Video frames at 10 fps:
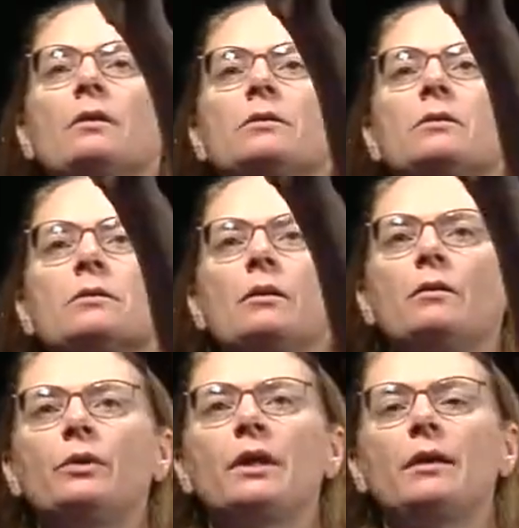So
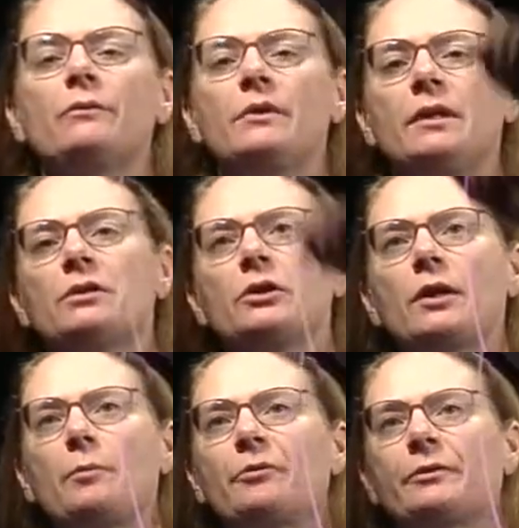if we have this
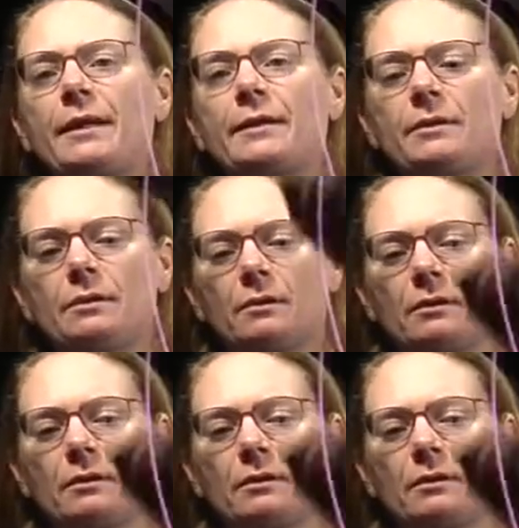shape of lens,